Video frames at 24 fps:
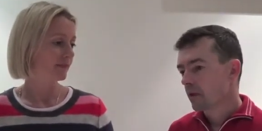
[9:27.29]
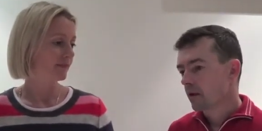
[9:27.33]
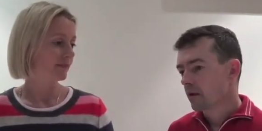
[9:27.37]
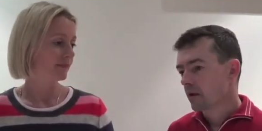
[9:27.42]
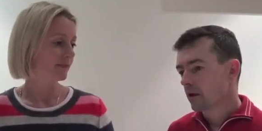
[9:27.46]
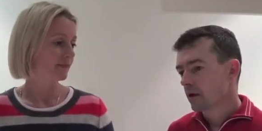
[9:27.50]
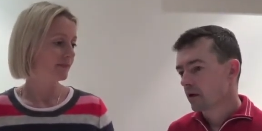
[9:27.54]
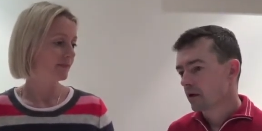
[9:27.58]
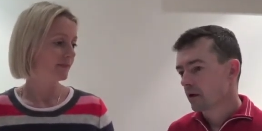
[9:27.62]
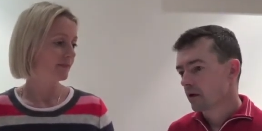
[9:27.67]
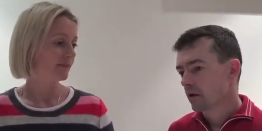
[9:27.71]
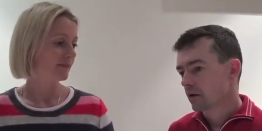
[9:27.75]

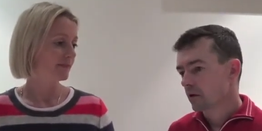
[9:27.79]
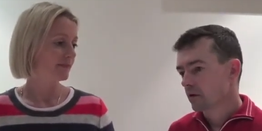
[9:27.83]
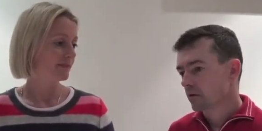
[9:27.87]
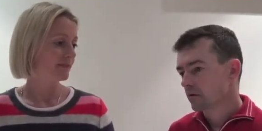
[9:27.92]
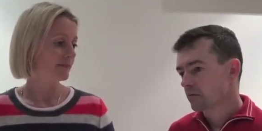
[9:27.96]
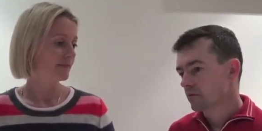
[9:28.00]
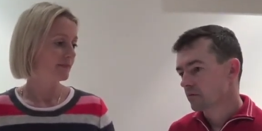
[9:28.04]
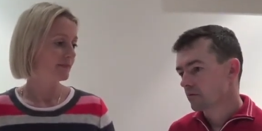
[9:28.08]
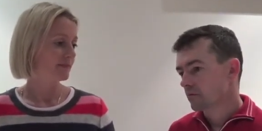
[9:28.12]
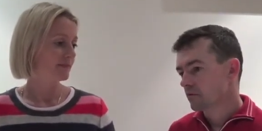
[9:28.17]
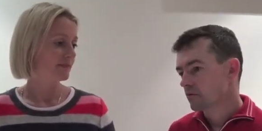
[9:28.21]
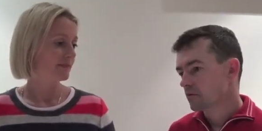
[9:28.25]
Speaker 1: Uh,
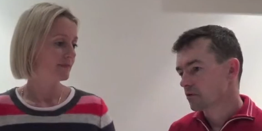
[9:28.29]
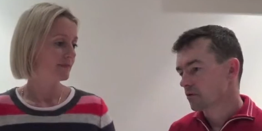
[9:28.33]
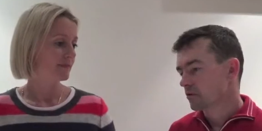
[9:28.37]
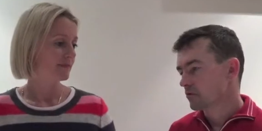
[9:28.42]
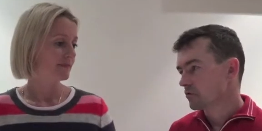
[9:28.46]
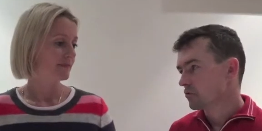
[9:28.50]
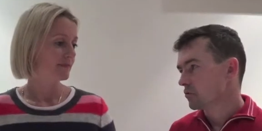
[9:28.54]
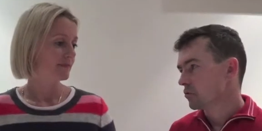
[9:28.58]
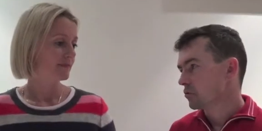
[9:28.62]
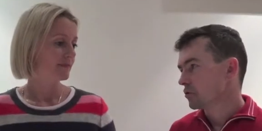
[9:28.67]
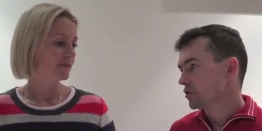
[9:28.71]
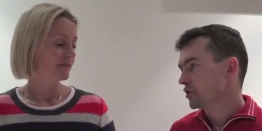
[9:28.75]
sort of
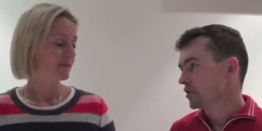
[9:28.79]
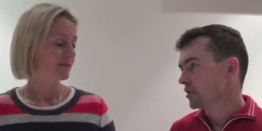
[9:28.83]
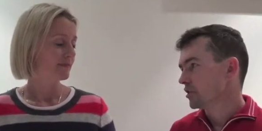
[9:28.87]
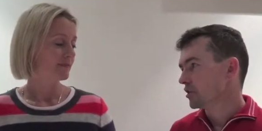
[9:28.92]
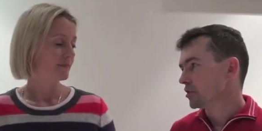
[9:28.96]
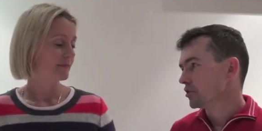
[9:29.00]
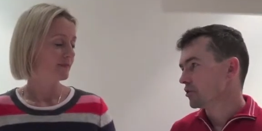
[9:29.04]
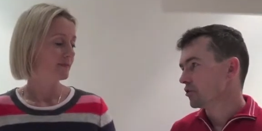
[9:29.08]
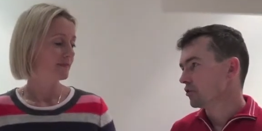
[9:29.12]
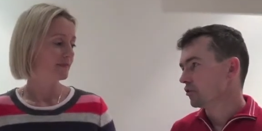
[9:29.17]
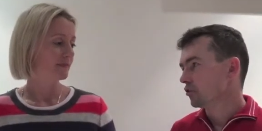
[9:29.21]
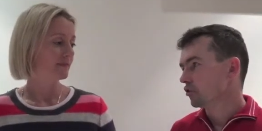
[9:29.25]
forced the
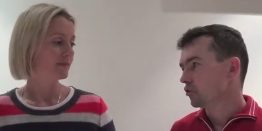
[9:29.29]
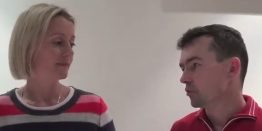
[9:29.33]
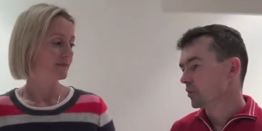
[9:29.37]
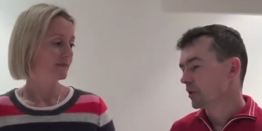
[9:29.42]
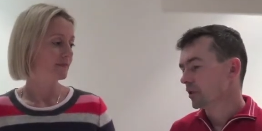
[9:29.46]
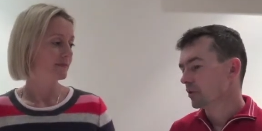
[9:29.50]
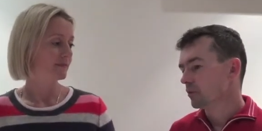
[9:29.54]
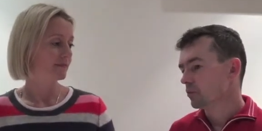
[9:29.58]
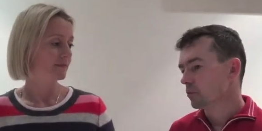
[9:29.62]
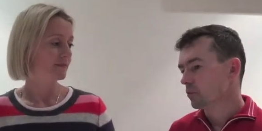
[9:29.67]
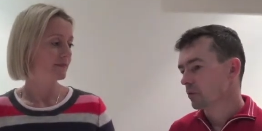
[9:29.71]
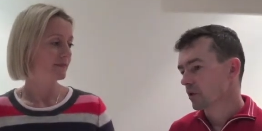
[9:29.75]
issue a little
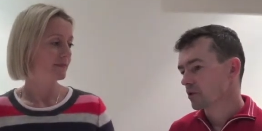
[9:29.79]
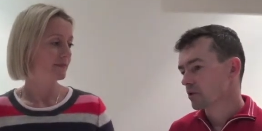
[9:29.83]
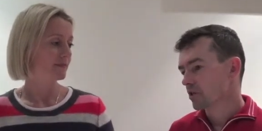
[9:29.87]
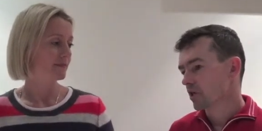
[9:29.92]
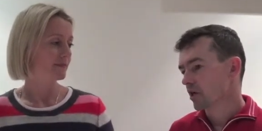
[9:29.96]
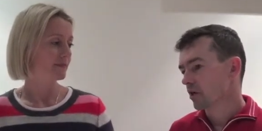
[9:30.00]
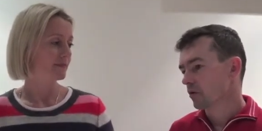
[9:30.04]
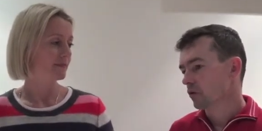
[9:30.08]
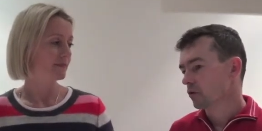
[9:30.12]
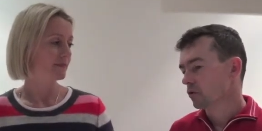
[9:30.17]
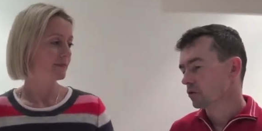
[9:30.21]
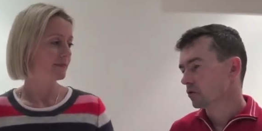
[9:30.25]
bit. Well, that's how
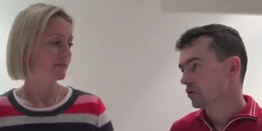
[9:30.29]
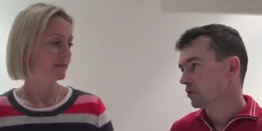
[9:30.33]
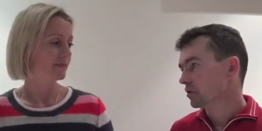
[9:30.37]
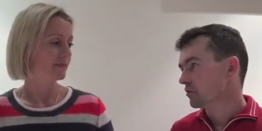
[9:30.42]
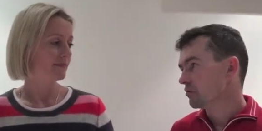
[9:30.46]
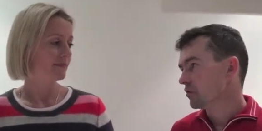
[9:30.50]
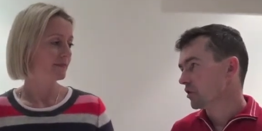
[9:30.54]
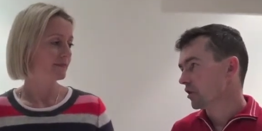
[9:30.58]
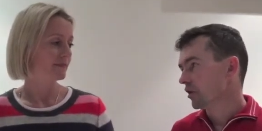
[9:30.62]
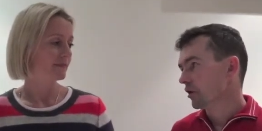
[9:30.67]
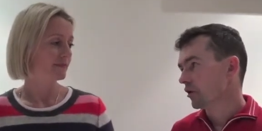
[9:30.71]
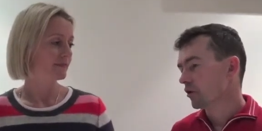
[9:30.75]
it looked on
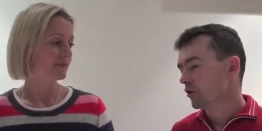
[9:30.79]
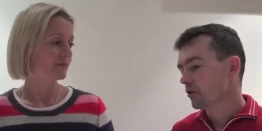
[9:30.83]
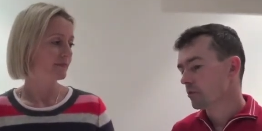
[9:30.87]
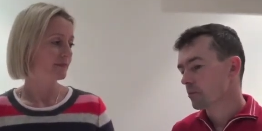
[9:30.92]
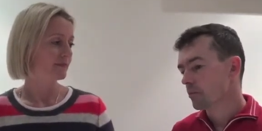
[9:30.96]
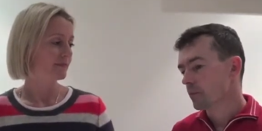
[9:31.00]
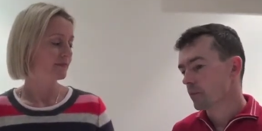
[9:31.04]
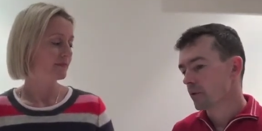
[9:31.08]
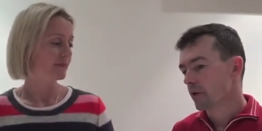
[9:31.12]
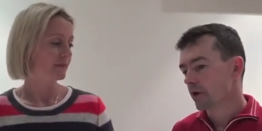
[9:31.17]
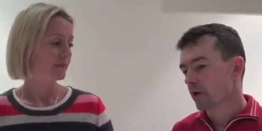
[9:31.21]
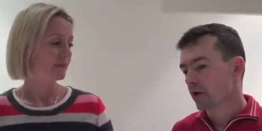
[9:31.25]
video.
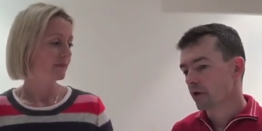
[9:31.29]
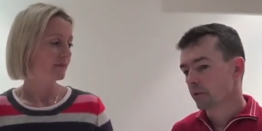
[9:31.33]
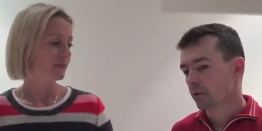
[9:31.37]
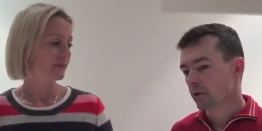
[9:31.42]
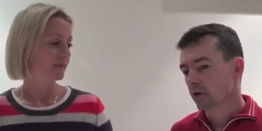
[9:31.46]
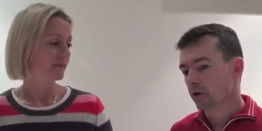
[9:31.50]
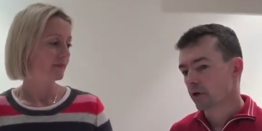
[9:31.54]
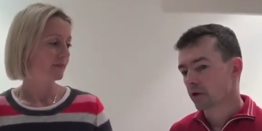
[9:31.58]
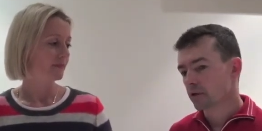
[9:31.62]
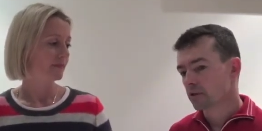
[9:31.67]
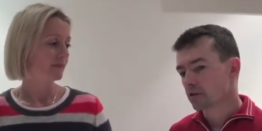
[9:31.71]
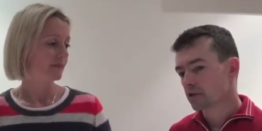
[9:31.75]
But anyway,
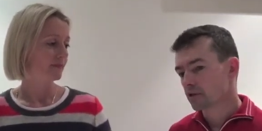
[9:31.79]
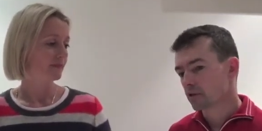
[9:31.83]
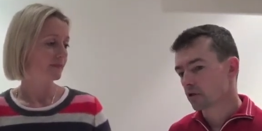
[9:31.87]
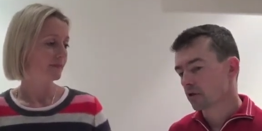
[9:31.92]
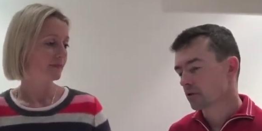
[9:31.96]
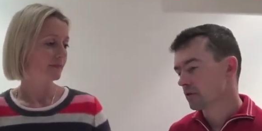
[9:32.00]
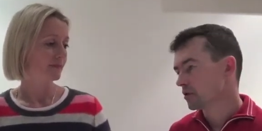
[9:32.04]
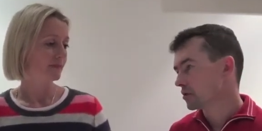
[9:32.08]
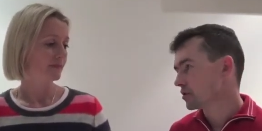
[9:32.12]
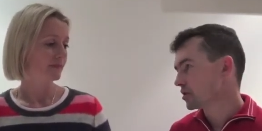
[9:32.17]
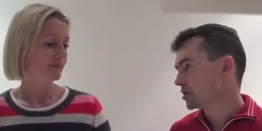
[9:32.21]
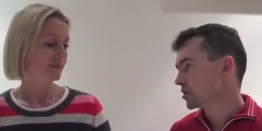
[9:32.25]
I
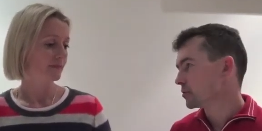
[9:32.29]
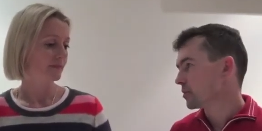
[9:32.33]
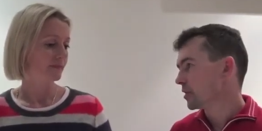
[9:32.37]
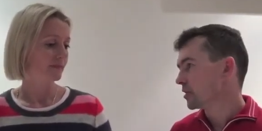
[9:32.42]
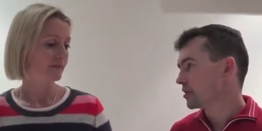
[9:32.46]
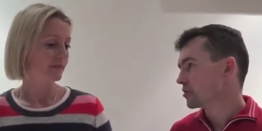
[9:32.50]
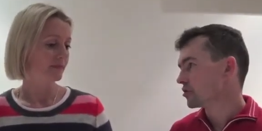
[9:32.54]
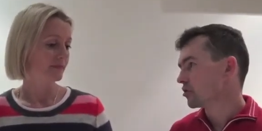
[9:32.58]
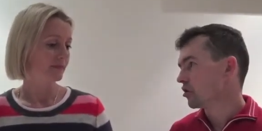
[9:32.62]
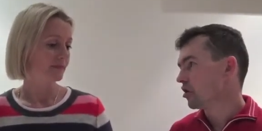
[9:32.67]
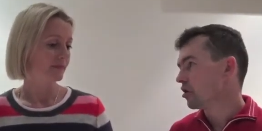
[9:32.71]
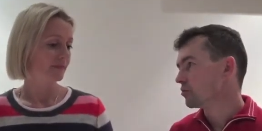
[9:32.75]
got to spend
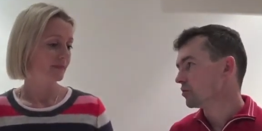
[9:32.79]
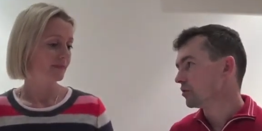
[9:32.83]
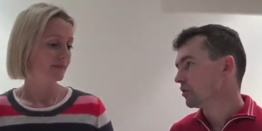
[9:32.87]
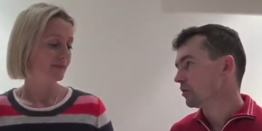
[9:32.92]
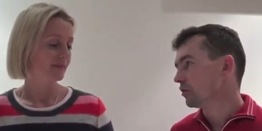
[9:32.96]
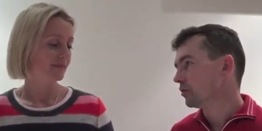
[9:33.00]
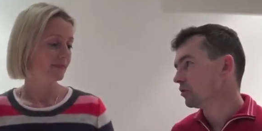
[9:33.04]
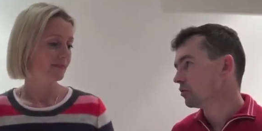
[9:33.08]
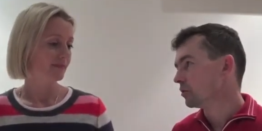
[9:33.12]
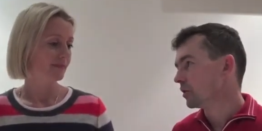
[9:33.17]
time with the little